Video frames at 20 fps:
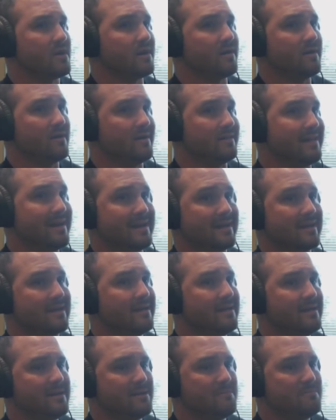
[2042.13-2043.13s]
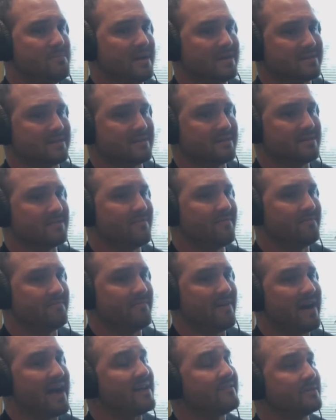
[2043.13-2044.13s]
running on like basically
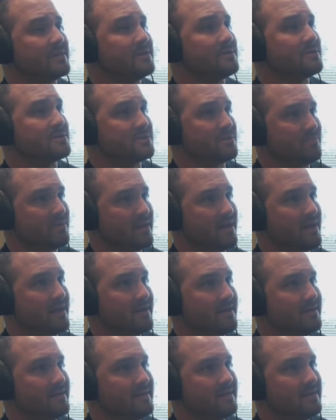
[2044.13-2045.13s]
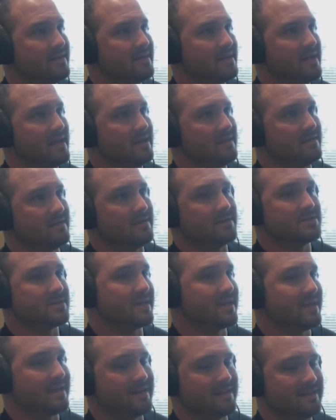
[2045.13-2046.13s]
5 liters of blood. And here's
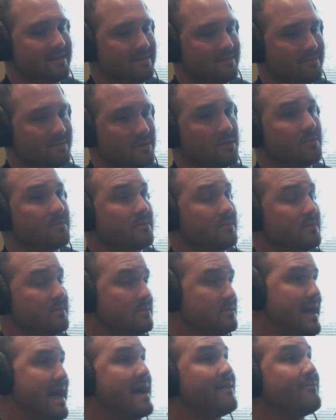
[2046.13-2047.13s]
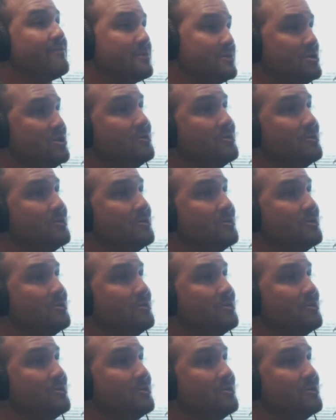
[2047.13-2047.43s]
a kid, average